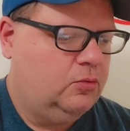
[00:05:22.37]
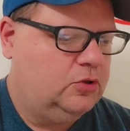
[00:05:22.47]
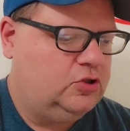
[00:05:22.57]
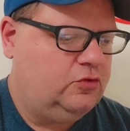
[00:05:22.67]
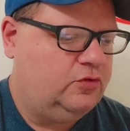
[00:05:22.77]

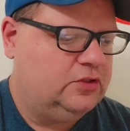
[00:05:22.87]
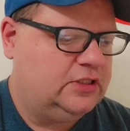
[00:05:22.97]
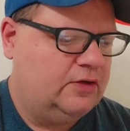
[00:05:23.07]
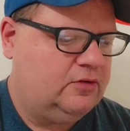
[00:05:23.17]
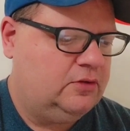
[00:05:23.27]
went
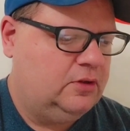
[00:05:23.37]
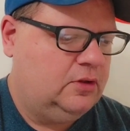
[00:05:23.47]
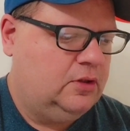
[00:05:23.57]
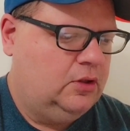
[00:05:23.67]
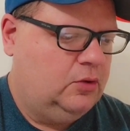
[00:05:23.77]
2-for-7
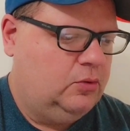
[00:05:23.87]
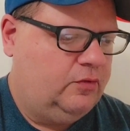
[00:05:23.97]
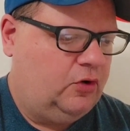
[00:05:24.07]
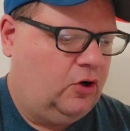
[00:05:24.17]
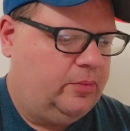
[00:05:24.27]

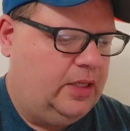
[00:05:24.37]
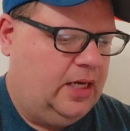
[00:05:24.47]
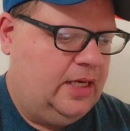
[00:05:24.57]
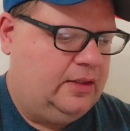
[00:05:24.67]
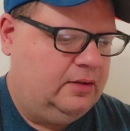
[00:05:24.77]
with an
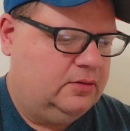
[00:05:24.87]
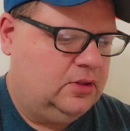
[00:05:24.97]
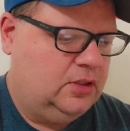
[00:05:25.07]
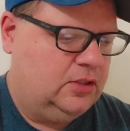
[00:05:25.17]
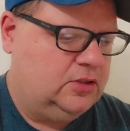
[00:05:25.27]
RBI,
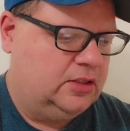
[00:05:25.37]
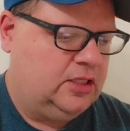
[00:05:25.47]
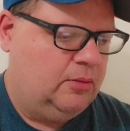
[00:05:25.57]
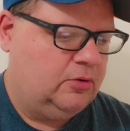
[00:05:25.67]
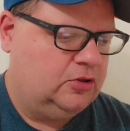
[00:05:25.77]
a
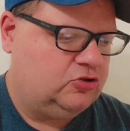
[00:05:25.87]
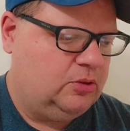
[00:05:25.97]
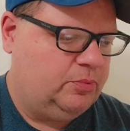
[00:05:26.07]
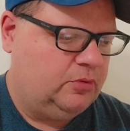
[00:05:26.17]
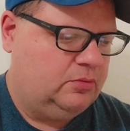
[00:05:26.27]
double, and a
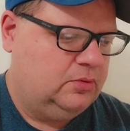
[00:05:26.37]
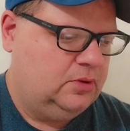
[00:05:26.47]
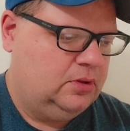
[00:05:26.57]
triple.